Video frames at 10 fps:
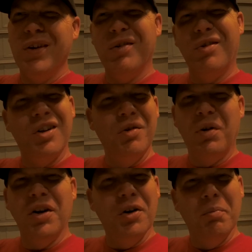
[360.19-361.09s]
don't really
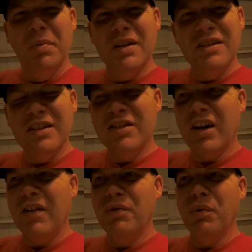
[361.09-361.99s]
run your business
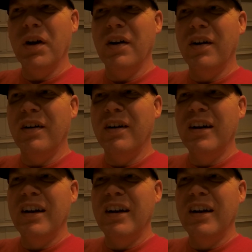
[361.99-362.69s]
off Twitter.